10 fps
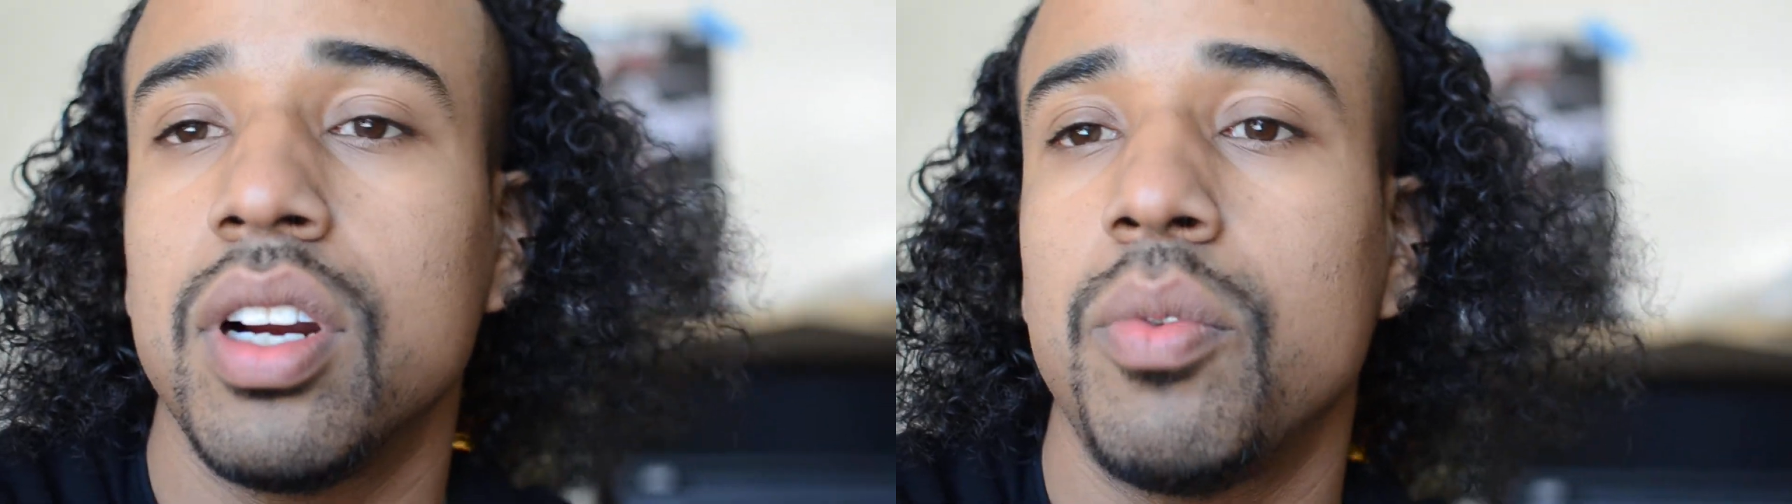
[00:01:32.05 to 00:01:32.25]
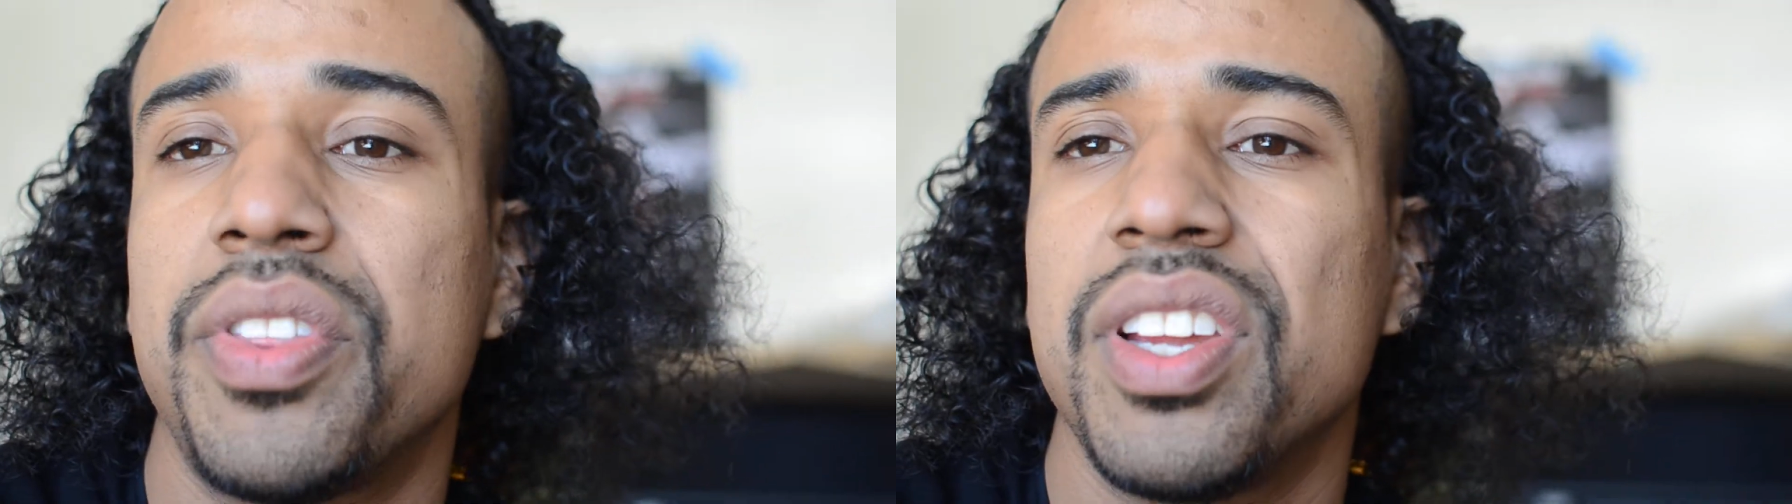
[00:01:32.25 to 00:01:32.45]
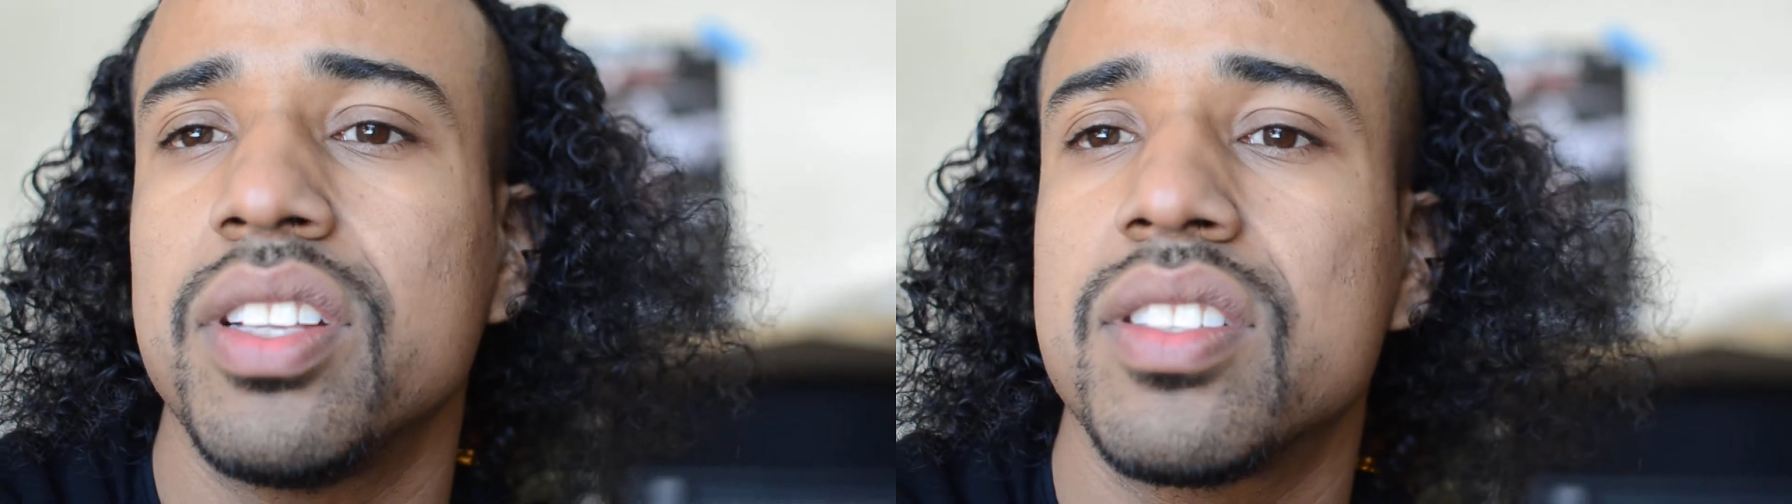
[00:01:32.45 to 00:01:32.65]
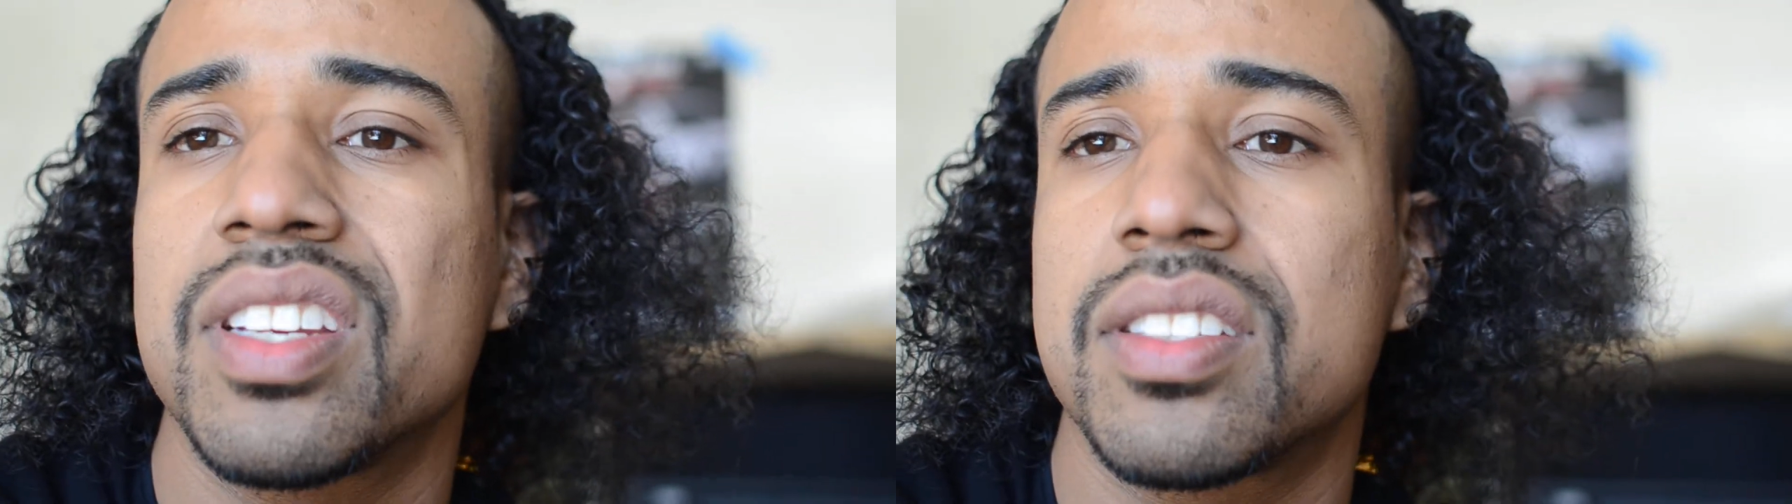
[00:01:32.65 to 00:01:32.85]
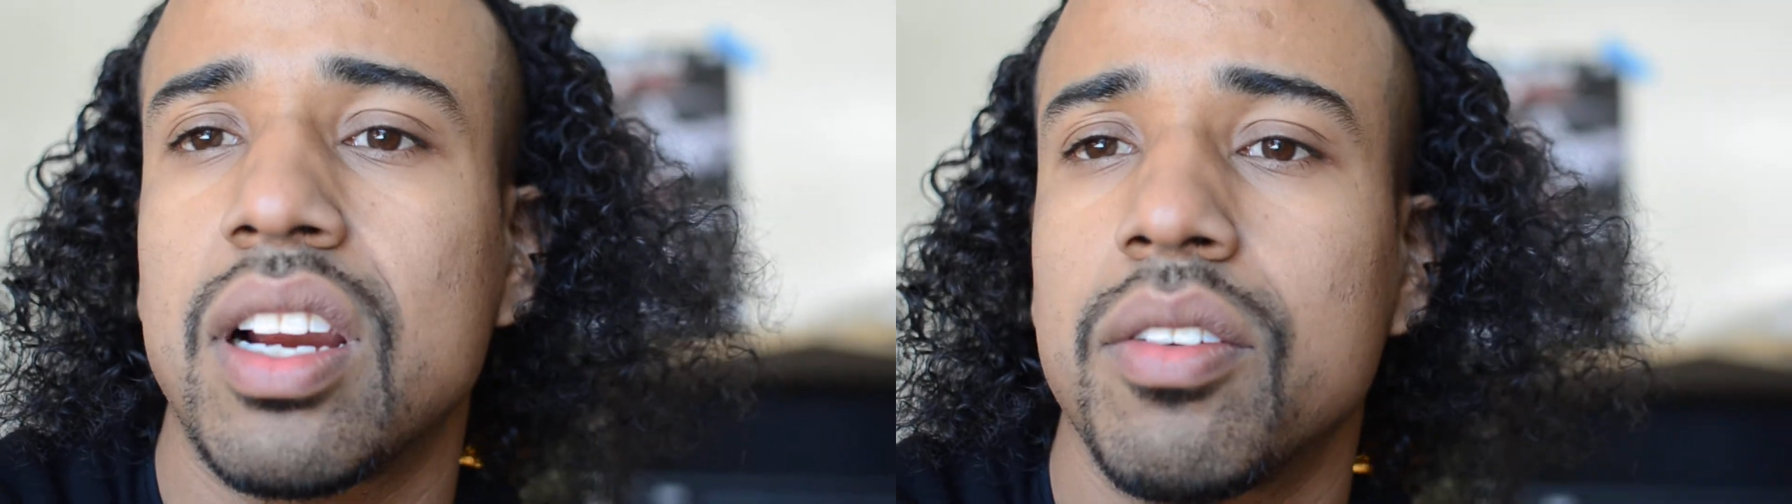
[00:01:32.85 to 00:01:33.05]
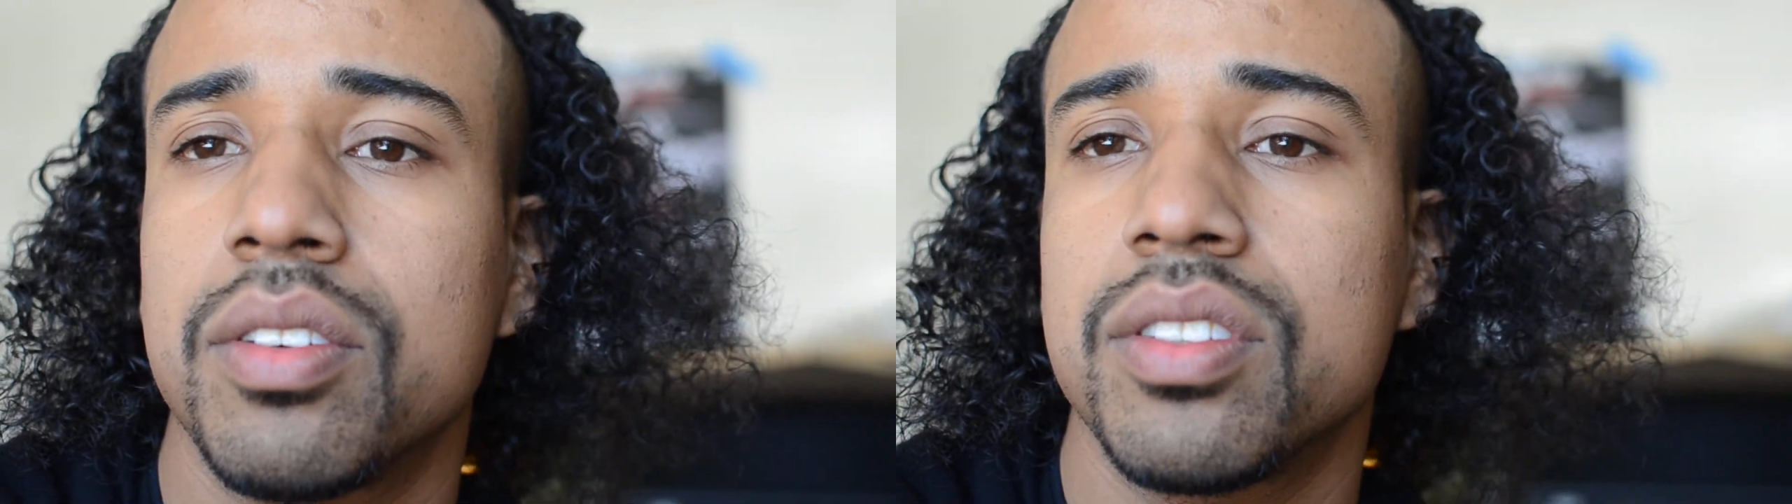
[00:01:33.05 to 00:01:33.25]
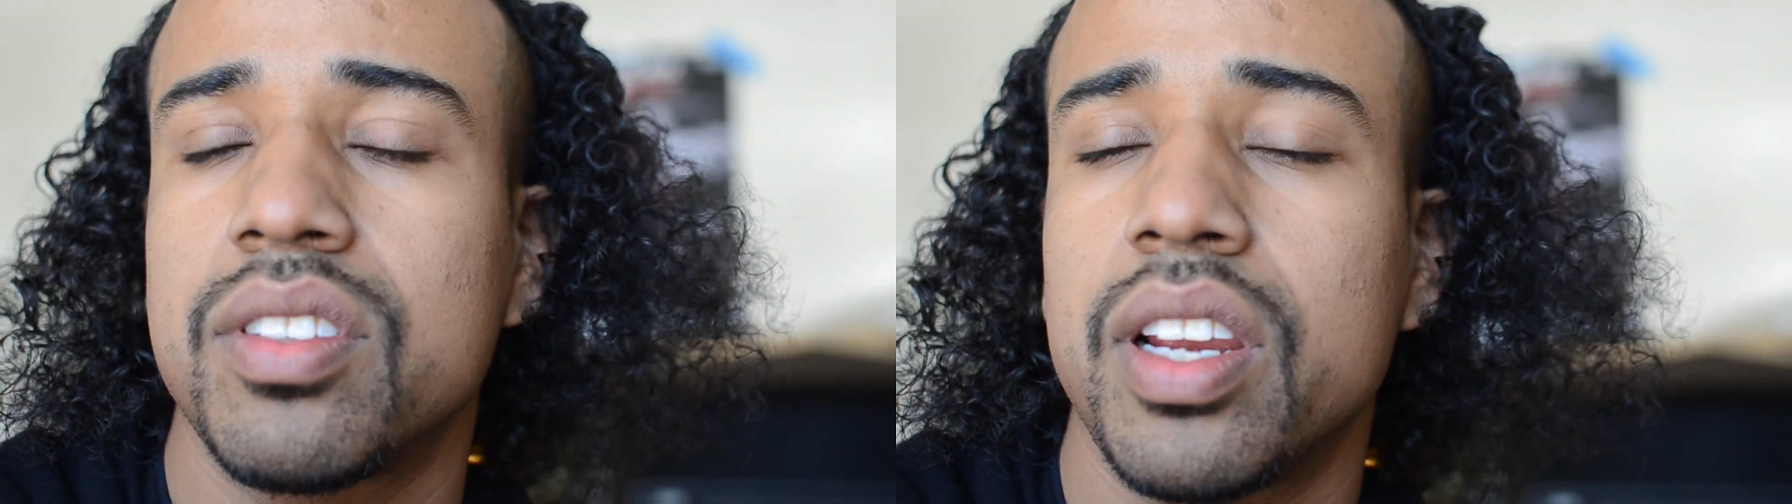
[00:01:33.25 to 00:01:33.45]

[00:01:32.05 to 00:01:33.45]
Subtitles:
within 6 hours,